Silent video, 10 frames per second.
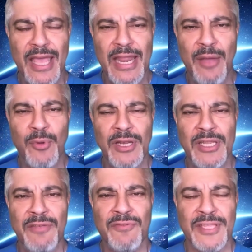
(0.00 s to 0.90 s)
And I want to
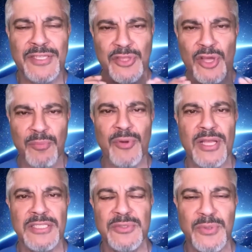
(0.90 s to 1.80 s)
leave this thought
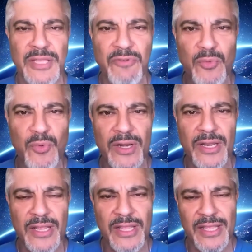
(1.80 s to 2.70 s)
process with
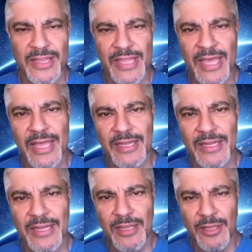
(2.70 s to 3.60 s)
everyone, that
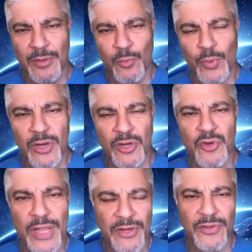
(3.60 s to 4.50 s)
we are
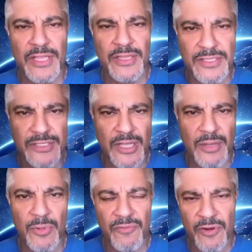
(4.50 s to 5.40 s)
greater than the
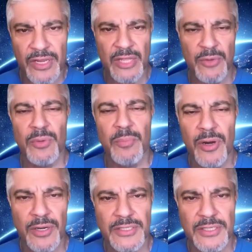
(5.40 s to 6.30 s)
sum of our equal
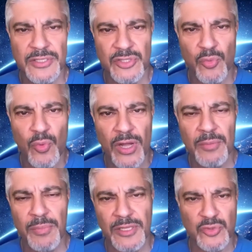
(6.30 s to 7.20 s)
parts. So
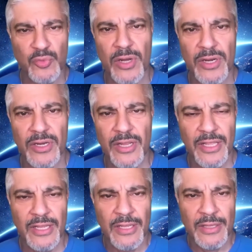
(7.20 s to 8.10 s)
1 + 1,
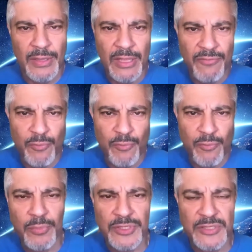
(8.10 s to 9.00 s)
if
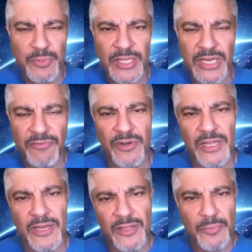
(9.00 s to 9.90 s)
one person's putting an
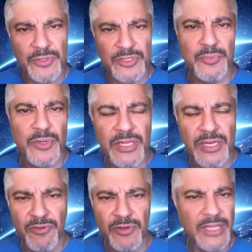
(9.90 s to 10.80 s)
effort and another person's putting
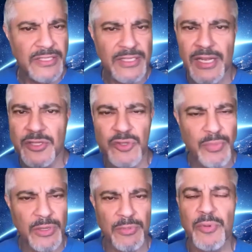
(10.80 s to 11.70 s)
an effort, that's not like
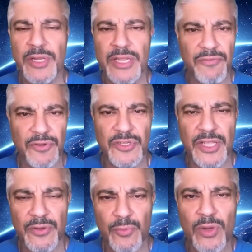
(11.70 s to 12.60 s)
two people putting an effort
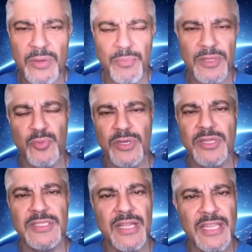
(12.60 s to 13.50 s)
together. 1 +
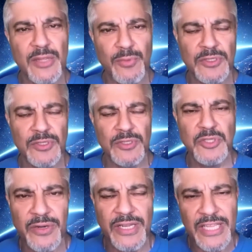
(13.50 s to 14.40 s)
1 does not equal 2
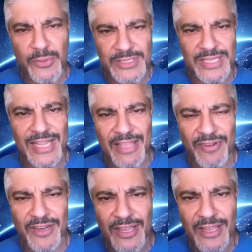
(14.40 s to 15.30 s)
here, it equals
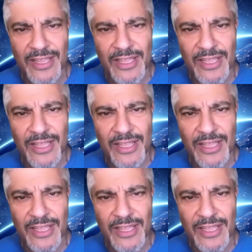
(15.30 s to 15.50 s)
11.